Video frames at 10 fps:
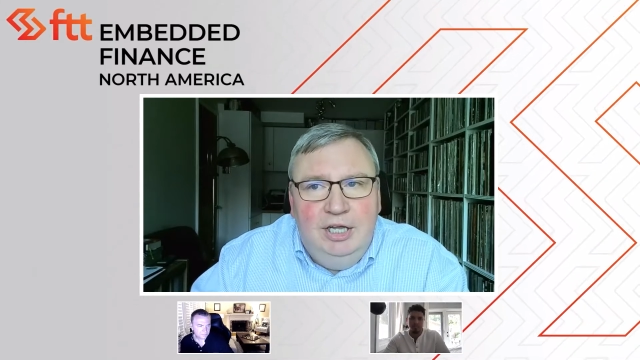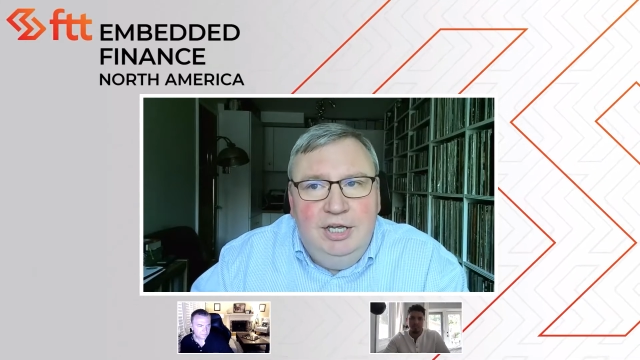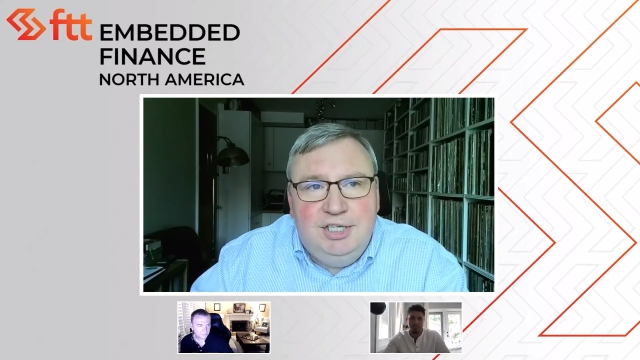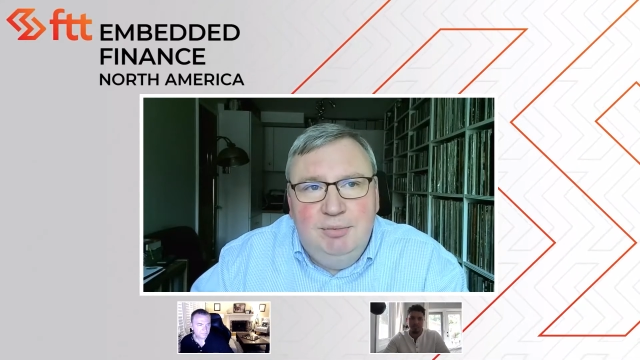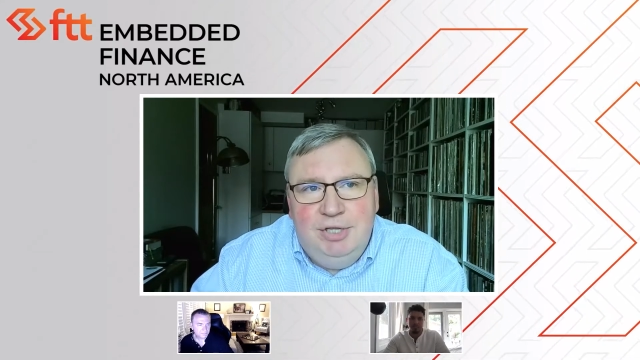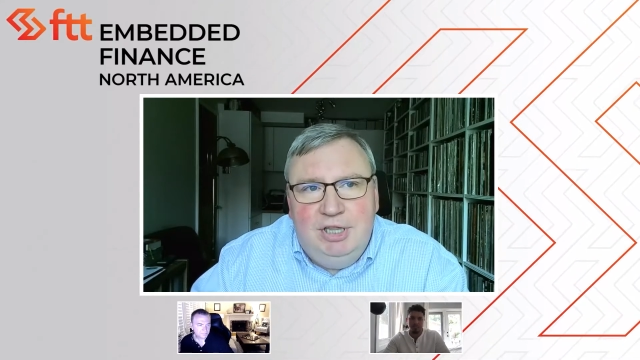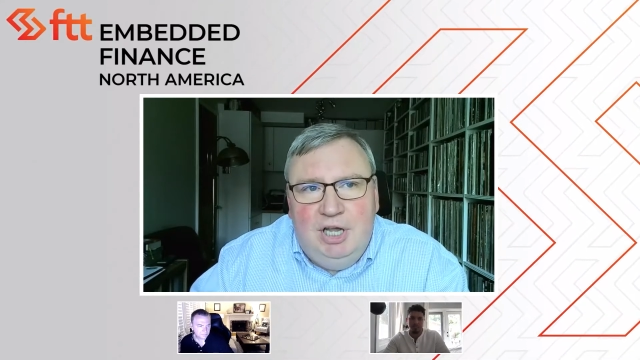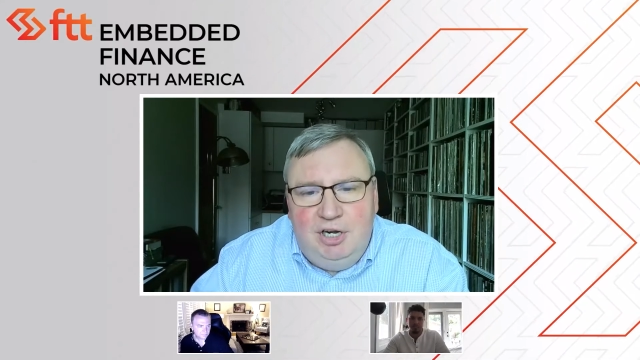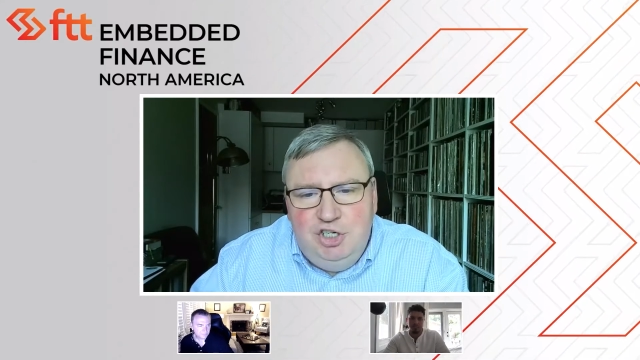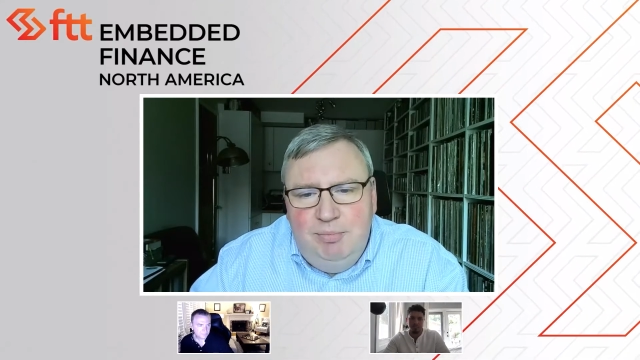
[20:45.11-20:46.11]
Some of the
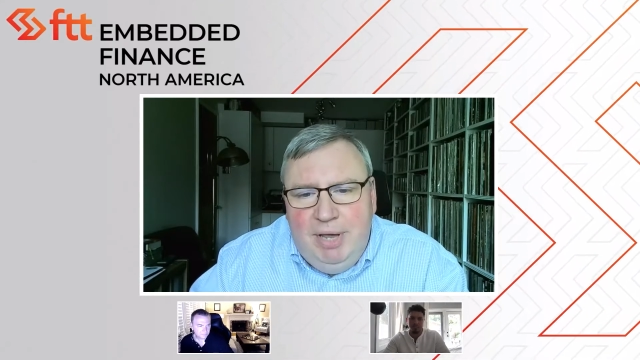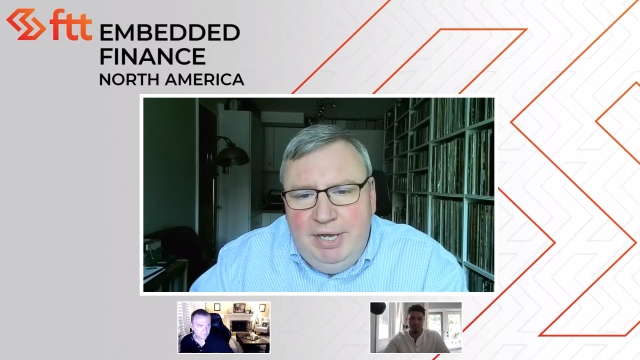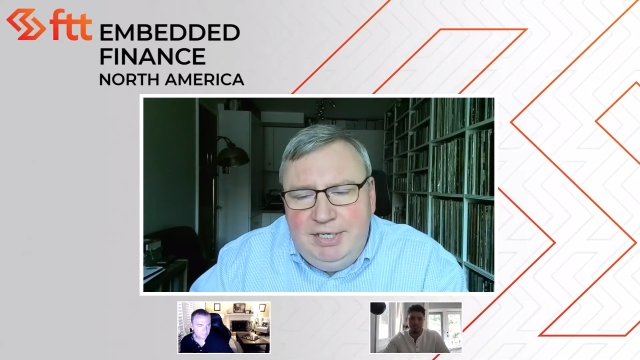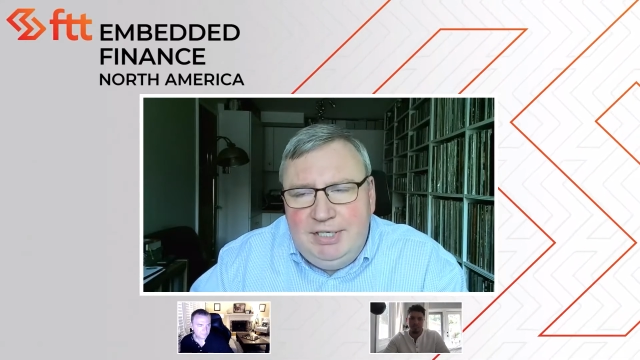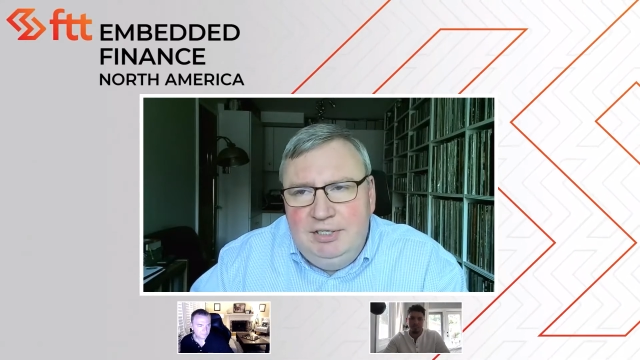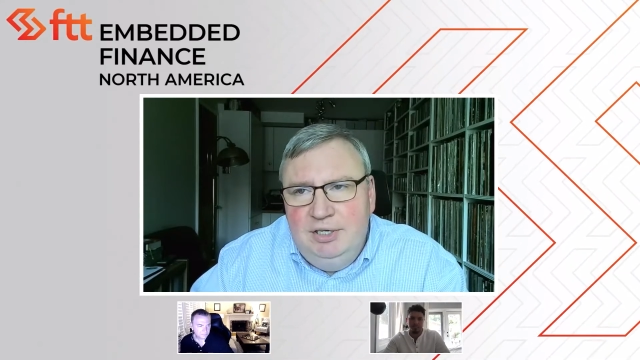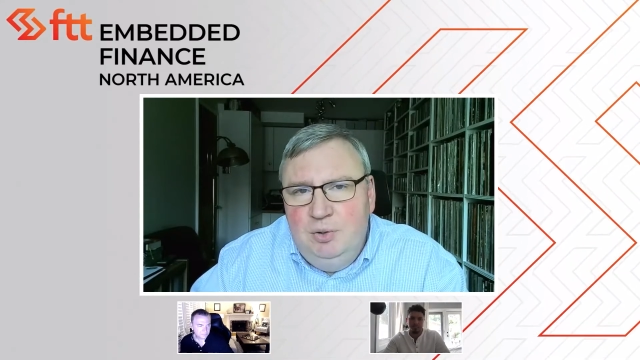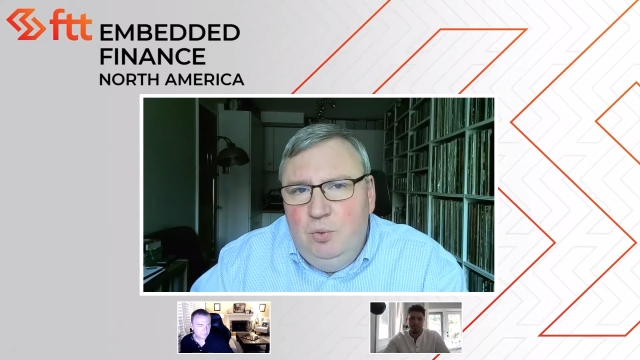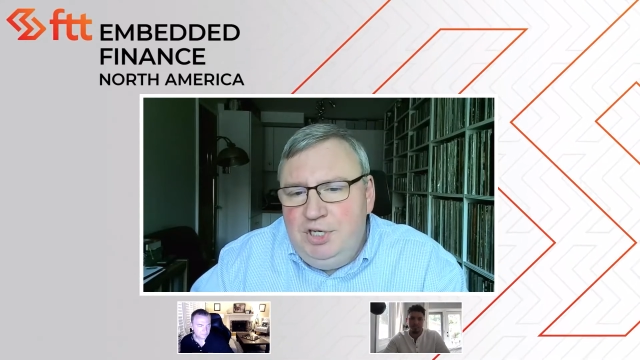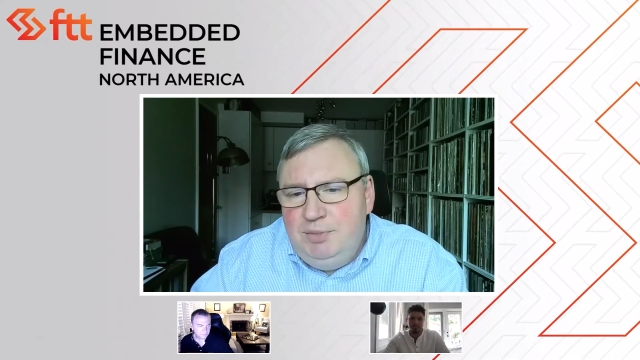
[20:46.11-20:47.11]
larger banks,
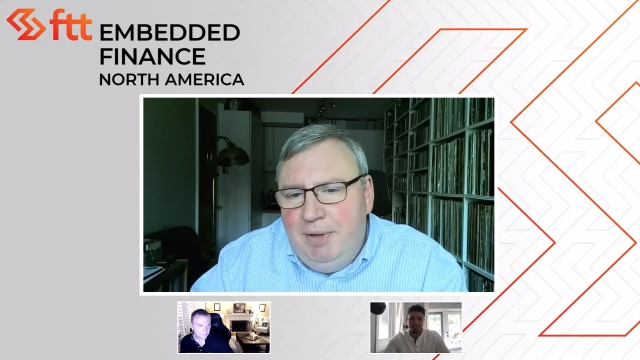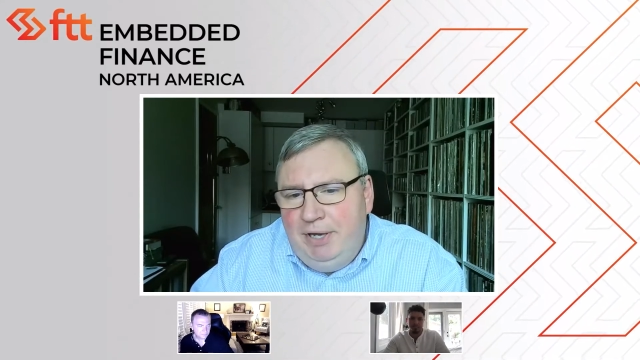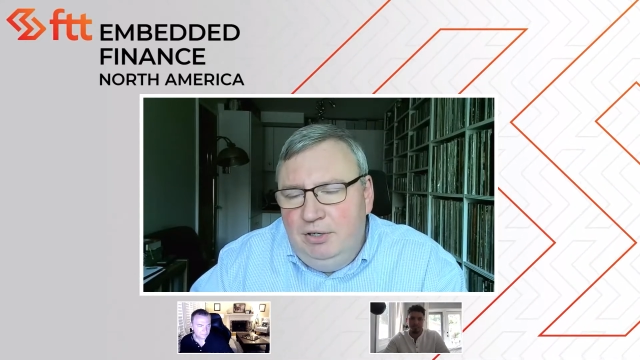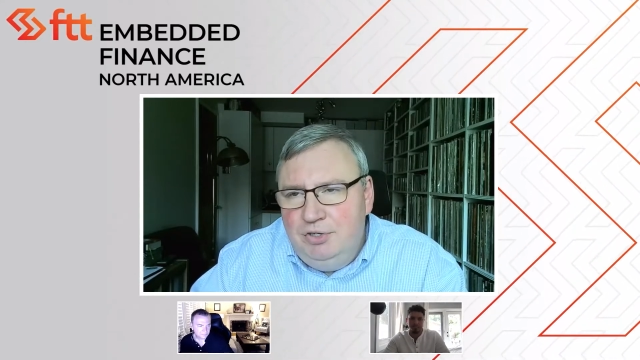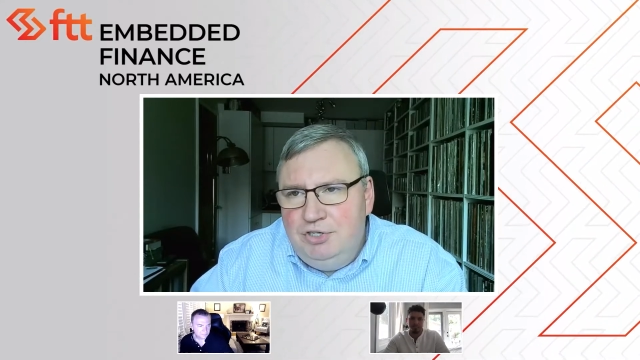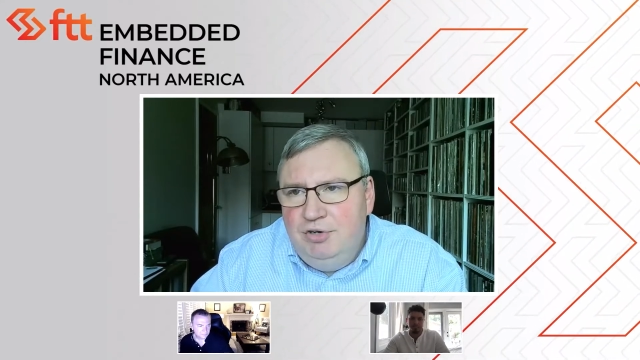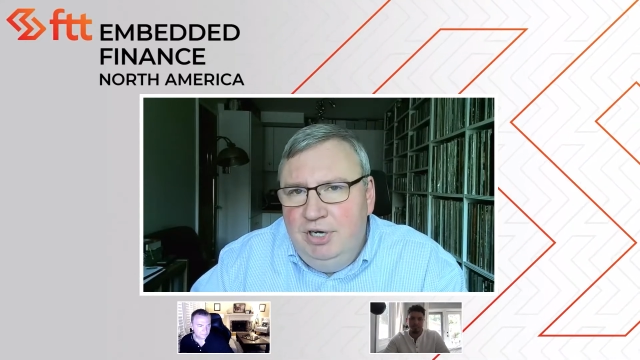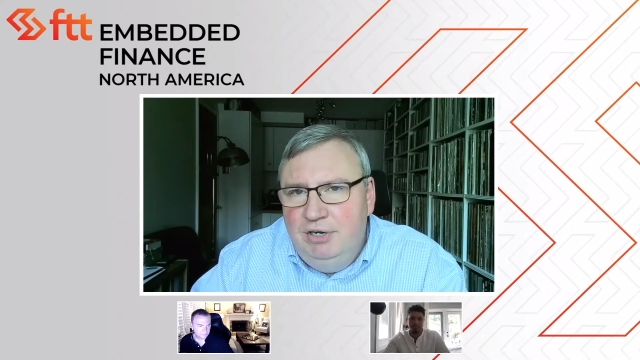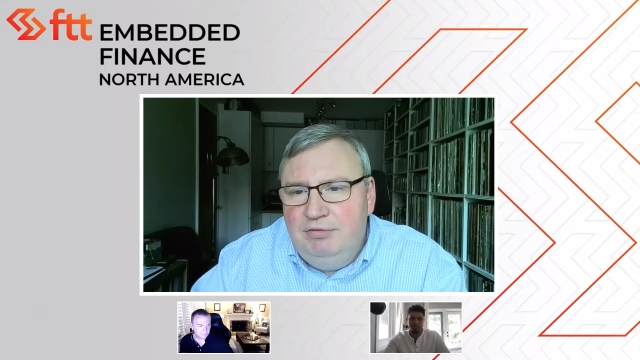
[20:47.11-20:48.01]
Westpac in Australia,